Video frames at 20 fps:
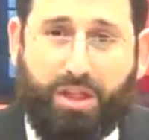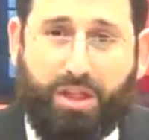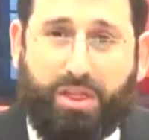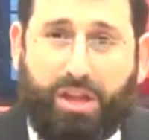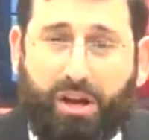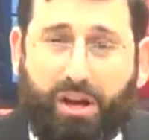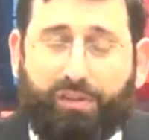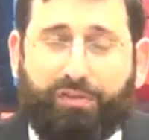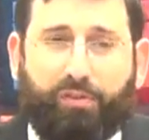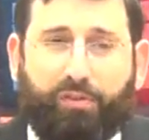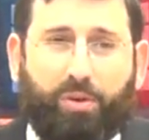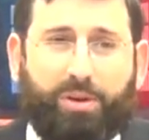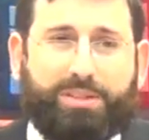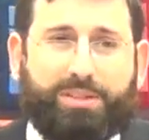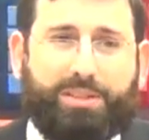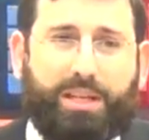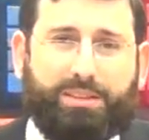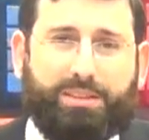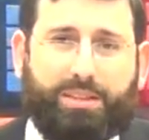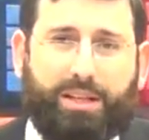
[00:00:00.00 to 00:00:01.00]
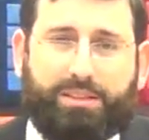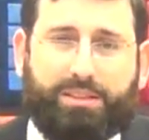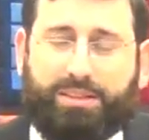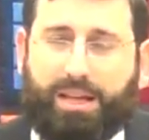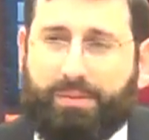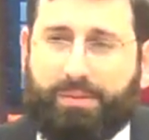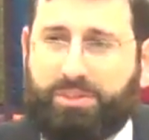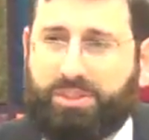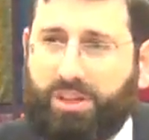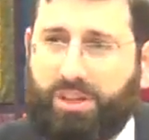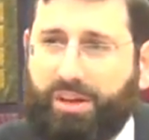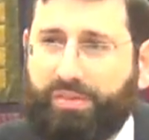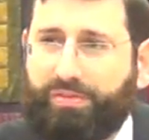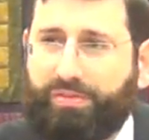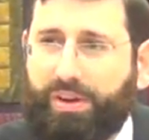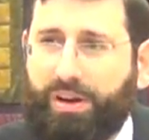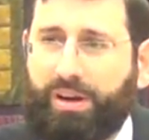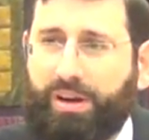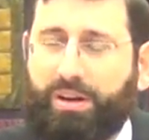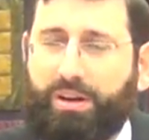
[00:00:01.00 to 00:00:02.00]
Therefore, says the Chassam
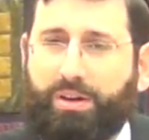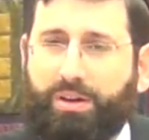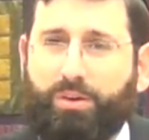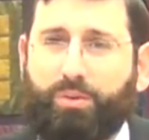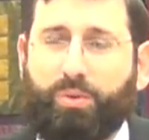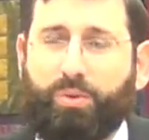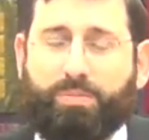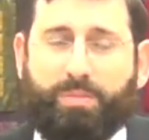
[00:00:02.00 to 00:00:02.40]
Sofer,